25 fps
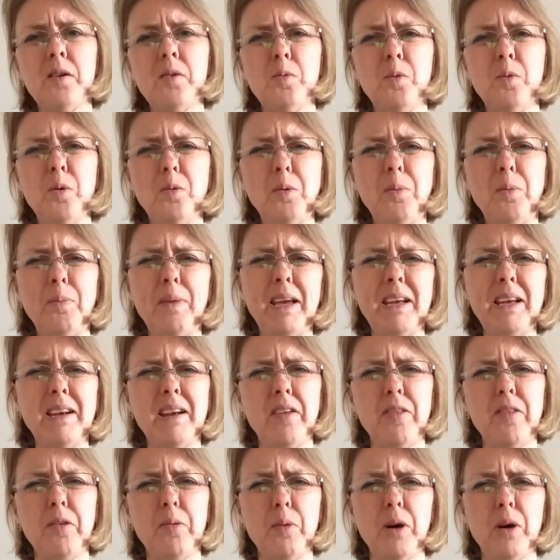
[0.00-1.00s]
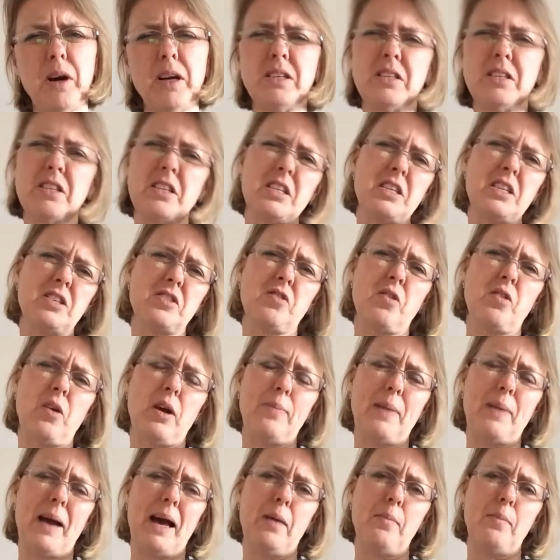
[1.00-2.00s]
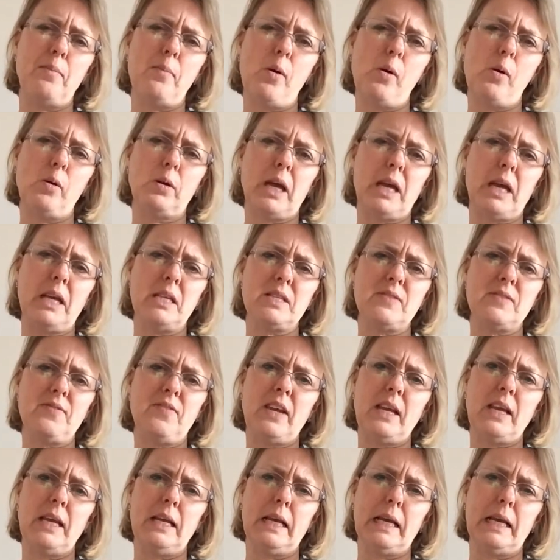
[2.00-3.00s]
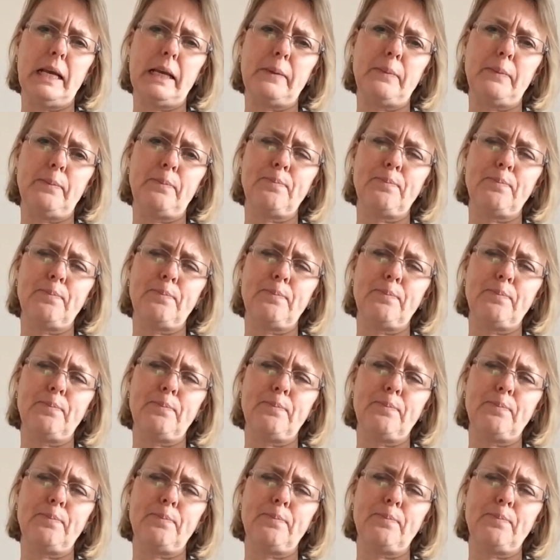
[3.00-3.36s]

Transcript: What would be another word to describe how Mog is feeling?